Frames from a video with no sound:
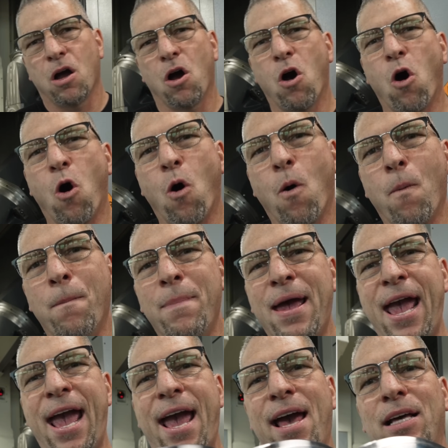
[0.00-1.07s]
Oh
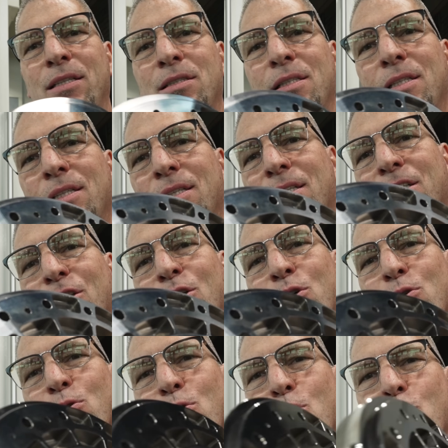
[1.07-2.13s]
man,
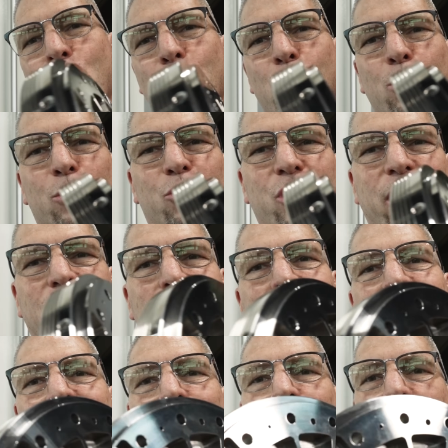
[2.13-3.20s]
woo, check out
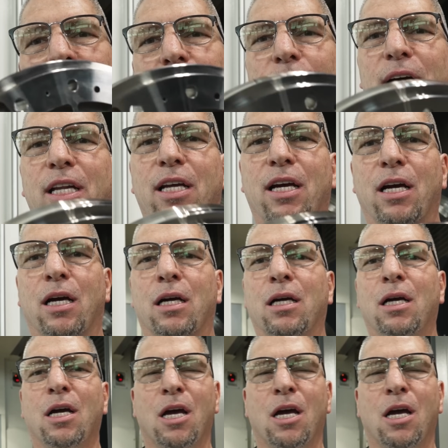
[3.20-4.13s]
this part right here.